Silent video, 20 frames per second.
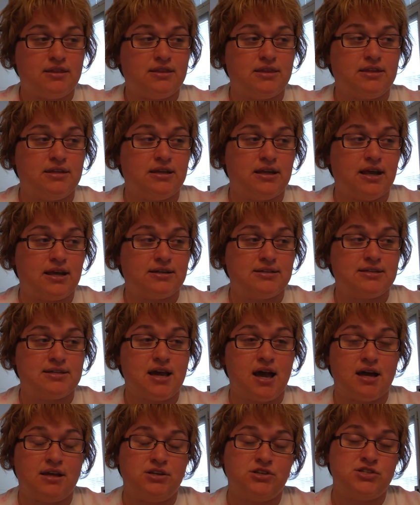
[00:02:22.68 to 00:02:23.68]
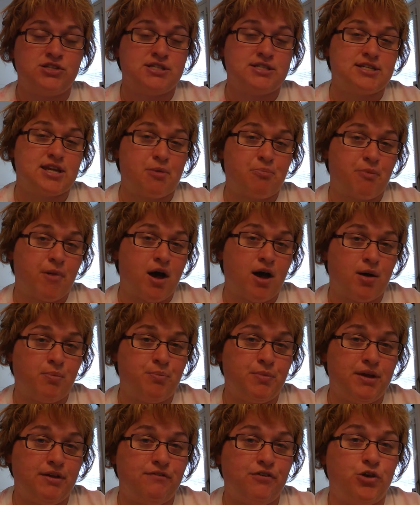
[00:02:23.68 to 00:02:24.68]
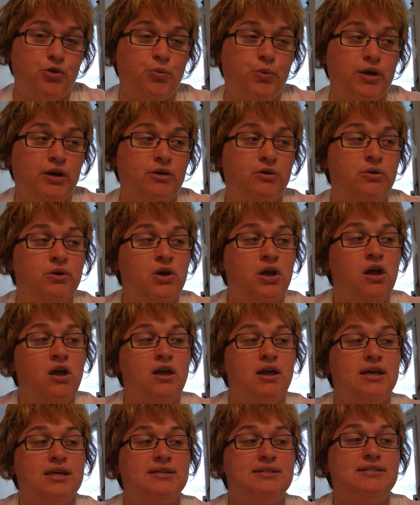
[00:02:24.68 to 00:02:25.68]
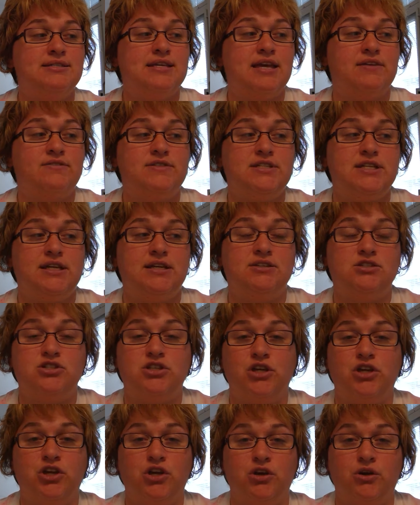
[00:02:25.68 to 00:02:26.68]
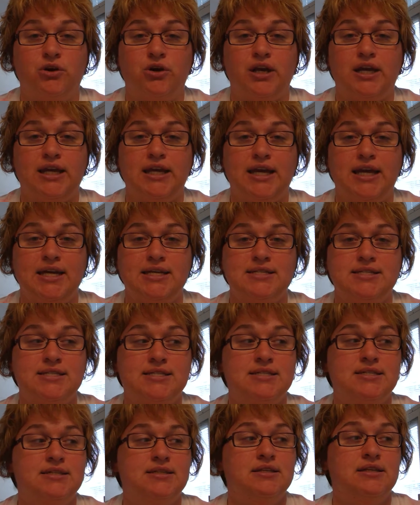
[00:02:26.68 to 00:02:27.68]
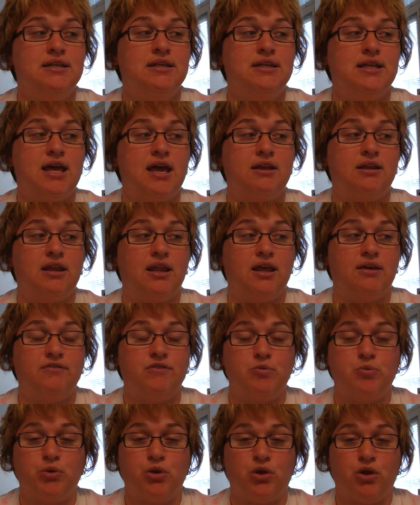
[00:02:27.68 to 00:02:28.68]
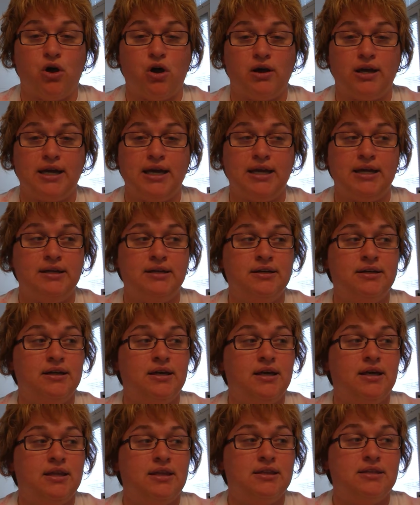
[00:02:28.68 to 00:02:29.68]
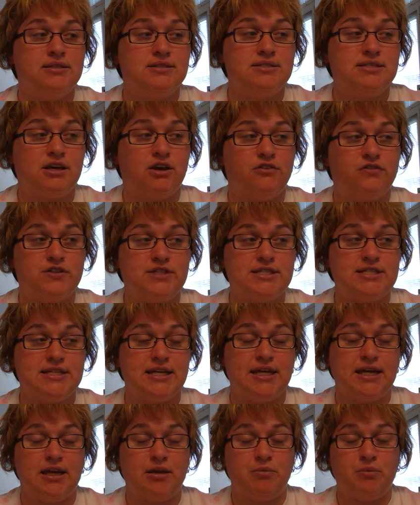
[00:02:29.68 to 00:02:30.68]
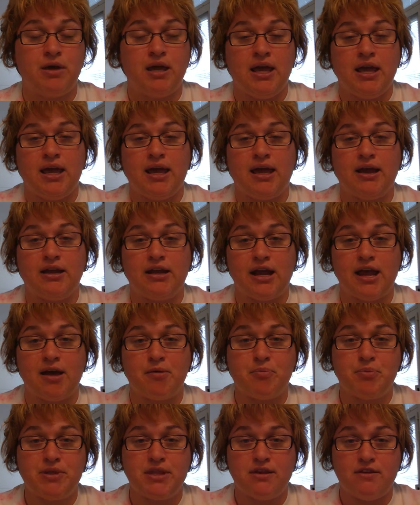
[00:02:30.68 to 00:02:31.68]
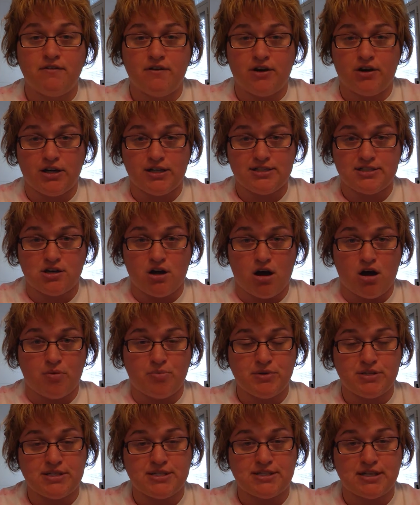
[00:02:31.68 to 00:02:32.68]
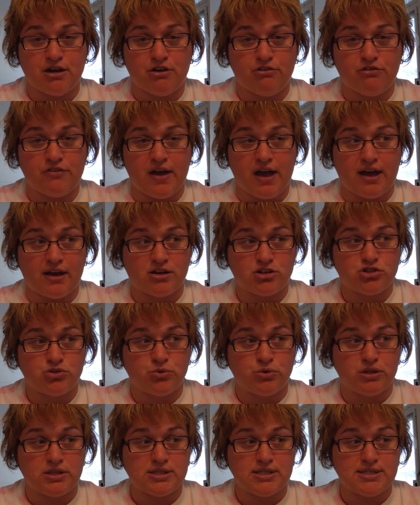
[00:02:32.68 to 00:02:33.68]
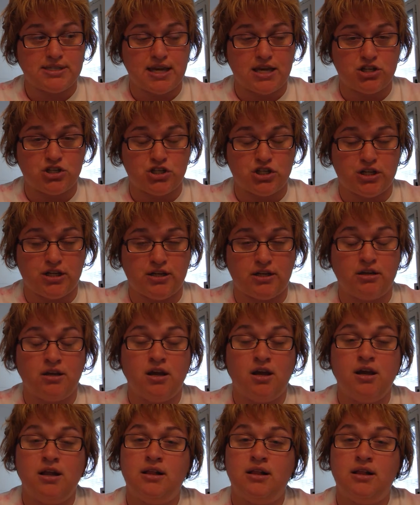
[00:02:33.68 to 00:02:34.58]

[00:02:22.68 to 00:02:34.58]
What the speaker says: The next kind of step up, if you will, is safety and security needs, then love and belonging, then self-esteem, and up at the very top is self-actualization.